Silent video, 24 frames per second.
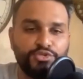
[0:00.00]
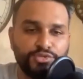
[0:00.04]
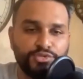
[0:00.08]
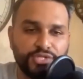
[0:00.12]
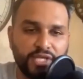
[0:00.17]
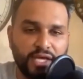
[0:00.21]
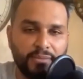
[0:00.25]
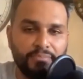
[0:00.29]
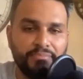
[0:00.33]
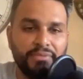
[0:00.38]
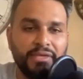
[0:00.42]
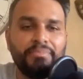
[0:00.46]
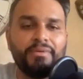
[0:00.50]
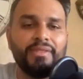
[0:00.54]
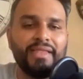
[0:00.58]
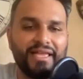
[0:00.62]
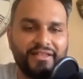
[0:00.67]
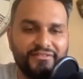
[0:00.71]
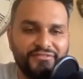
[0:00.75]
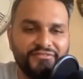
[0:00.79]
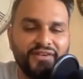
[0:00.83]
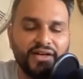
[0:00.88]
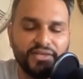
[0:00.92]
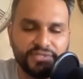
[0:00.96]
you said. People
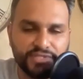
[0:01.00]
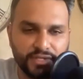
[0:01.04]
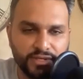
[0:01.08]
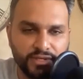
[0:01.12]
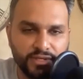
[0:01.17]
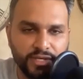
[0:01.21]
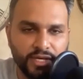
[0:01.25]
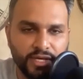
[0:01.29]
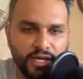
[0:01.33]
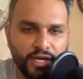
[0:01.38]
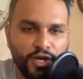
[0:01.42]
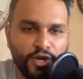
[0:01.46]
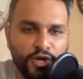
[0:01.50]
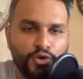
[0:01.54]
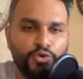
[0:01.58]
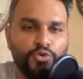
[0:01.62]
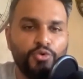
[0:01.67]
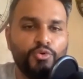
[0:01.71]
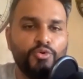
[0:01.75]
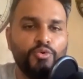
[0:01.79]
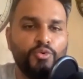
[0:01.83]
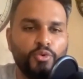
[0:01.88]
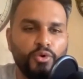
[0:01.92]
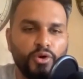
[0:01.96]
like Fazal,
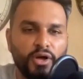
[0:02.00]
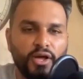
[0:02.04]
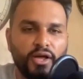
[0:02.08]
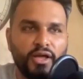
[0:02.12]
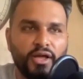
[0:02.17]
who